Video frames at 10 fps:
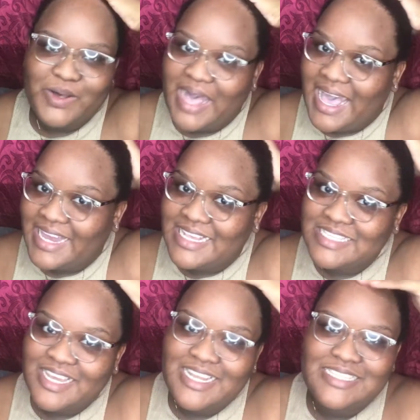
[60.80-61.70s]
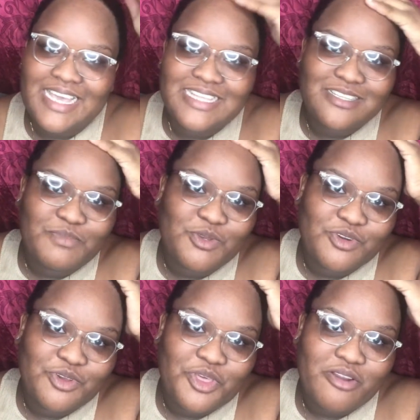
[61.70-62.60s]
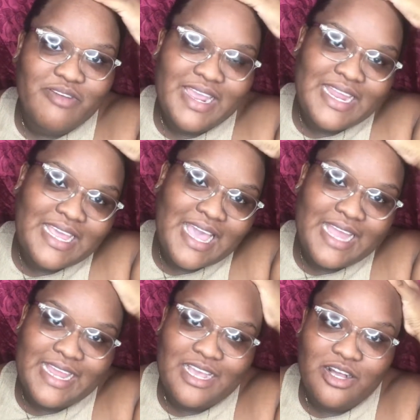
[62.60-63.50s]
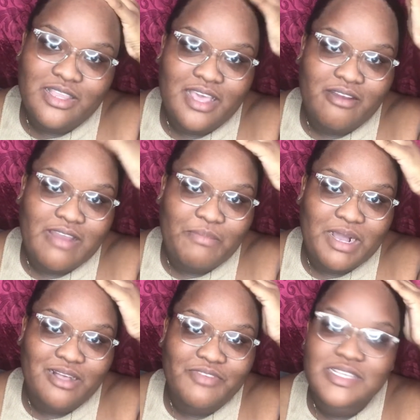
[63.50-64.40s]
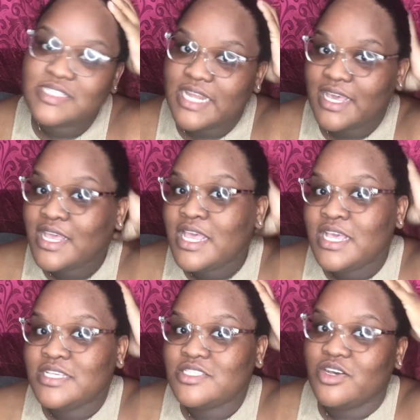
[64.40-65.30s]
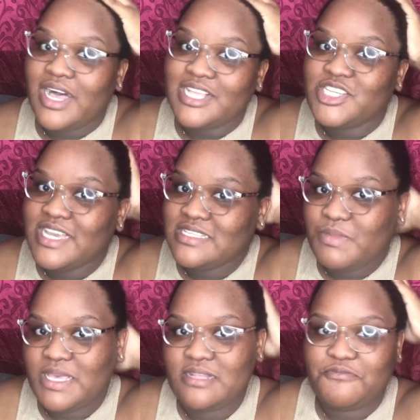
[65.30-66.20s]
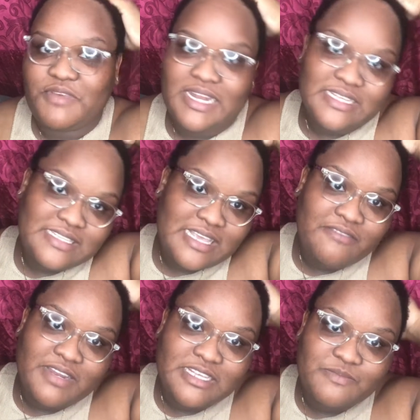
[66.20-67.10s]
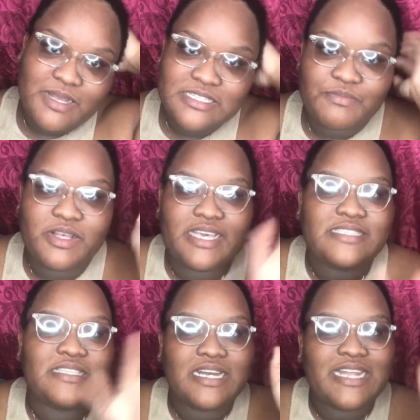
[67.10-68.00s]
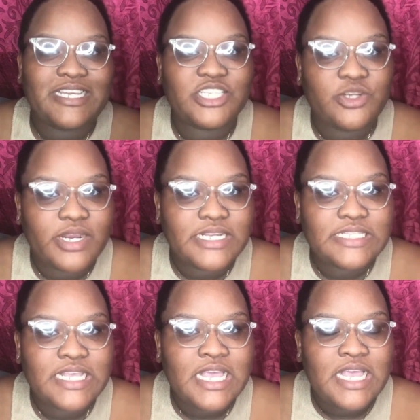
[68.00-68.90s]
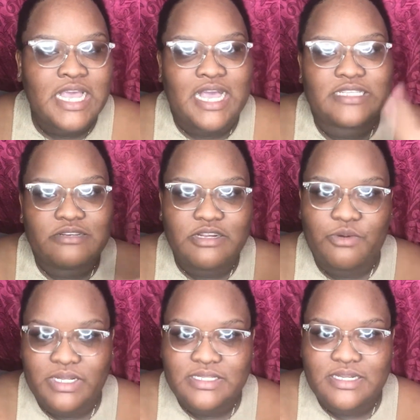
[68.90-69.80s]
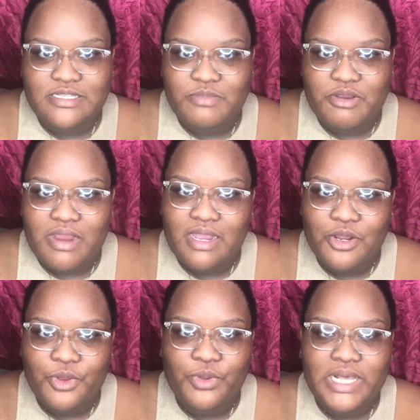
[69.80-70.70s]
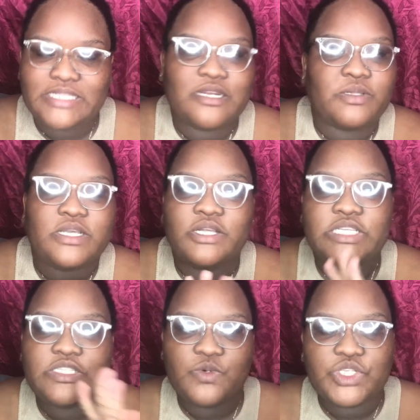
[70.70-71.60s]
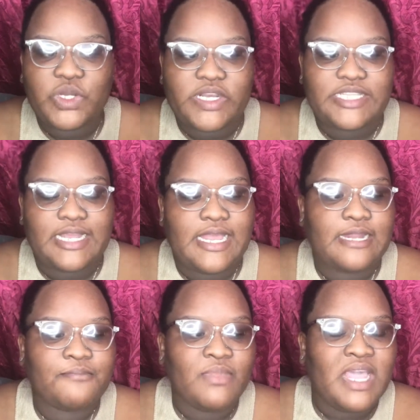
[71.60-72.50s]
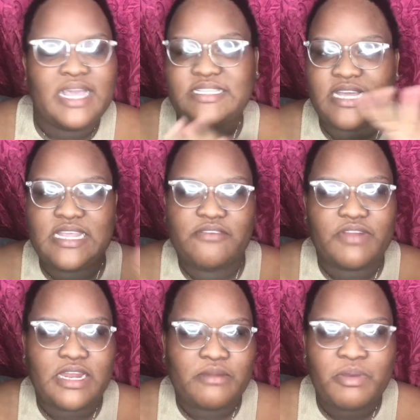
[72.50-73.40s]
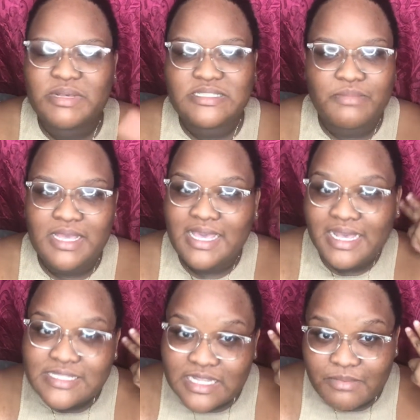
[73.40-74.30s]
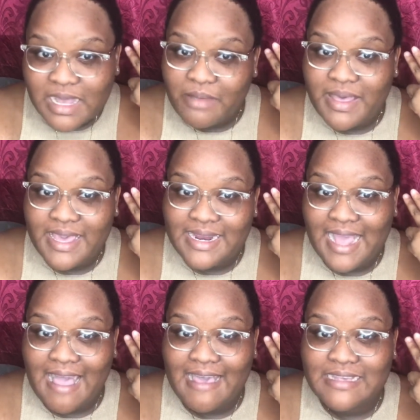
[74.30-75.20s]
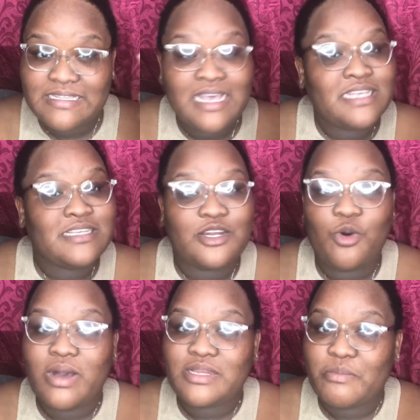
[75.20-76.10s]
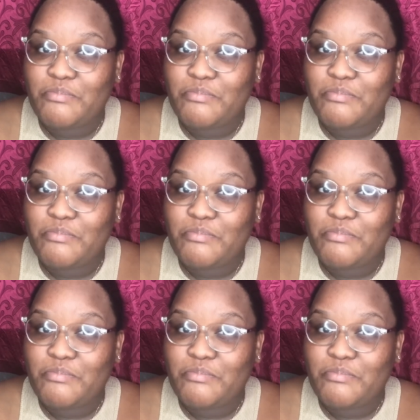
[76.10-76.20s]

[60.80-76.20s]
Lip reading: and it started to get some new growth already, and I cut that right back off yesterday. So I tried to make it feel as even as possible. It's not as short as I really wanted it to be right now, because I don't want to cut it too short and then it's uneven. And then remember, some you can't see the back of my head, guys, so I don't want to,